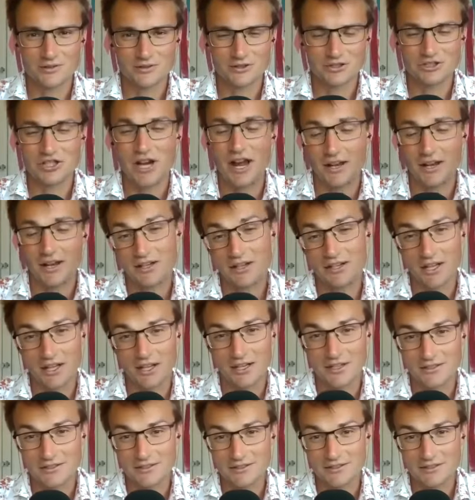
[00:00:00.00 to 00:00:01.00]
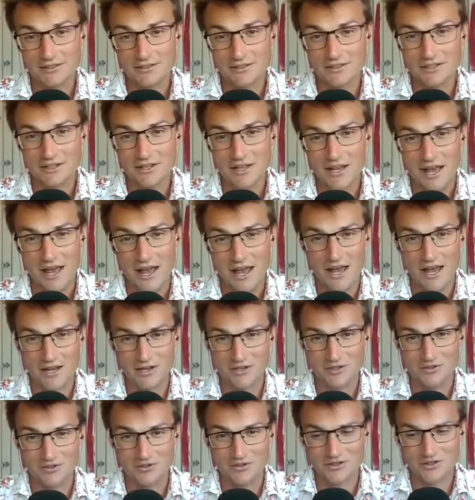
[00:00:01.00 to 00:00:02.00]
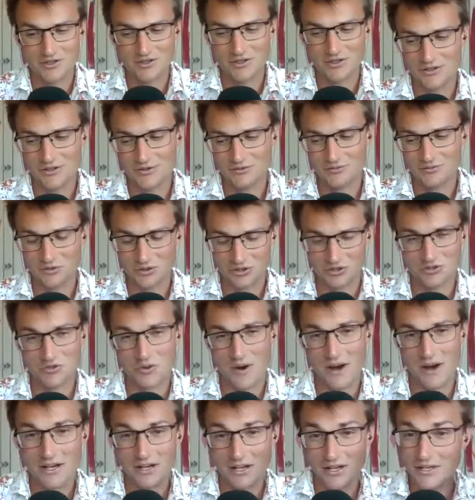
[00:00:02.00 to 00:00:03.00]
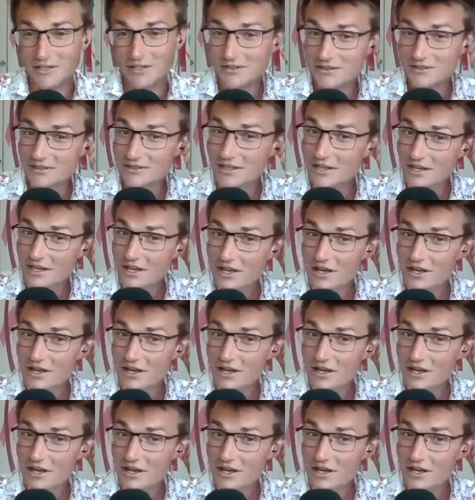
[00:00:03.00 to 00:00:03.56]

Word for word: shackle us and restrain us